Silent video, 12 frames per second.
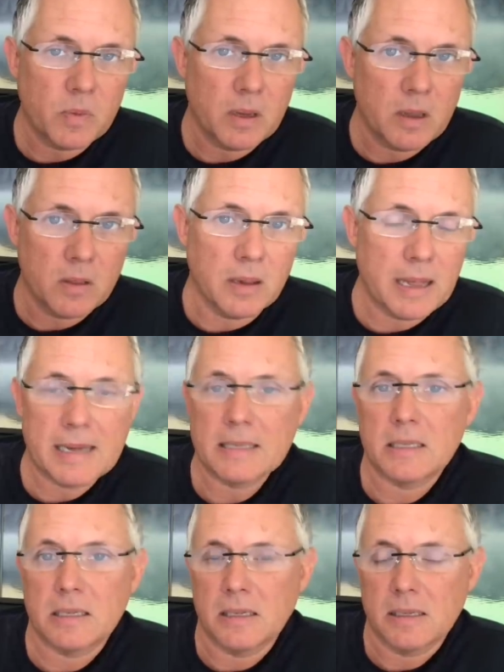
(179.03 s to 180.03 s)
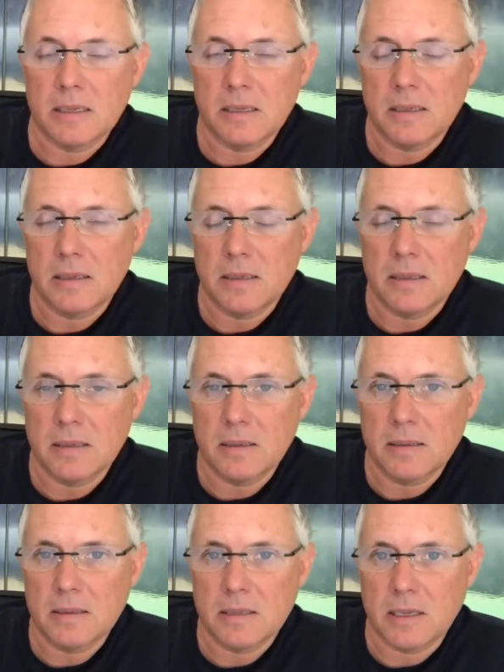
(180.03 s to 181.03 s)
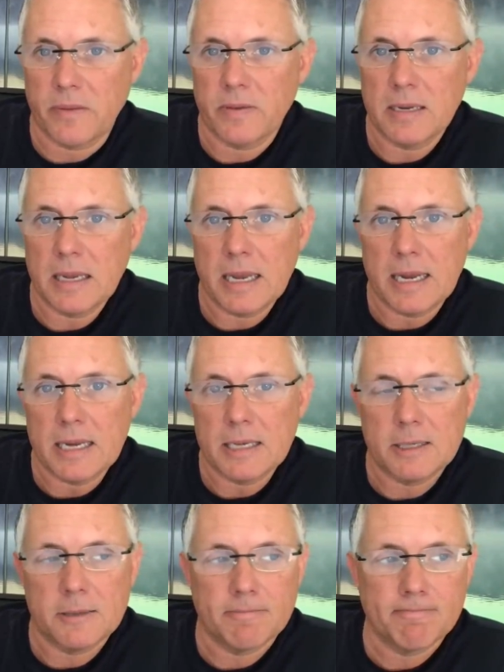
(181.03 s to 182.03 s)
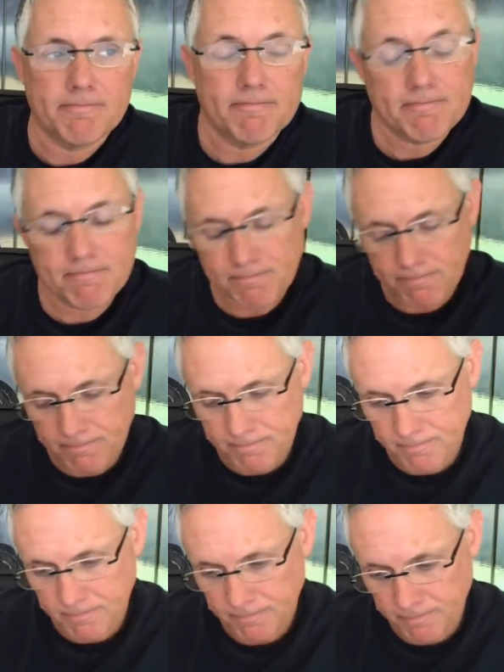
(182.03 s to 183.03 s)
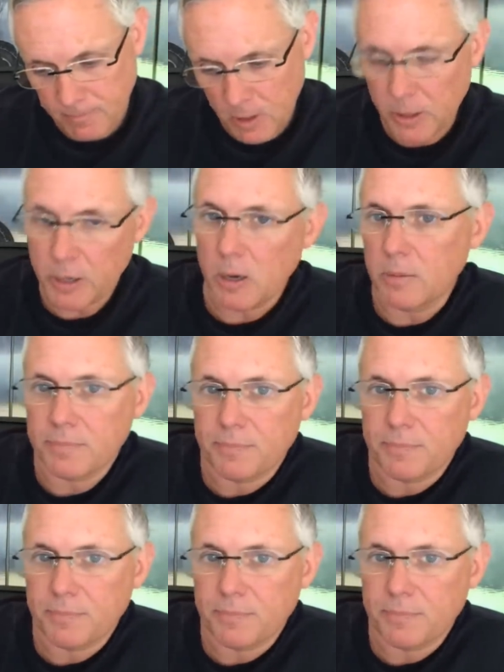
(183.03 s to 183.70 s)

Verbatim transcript: in the last seven days. There you go.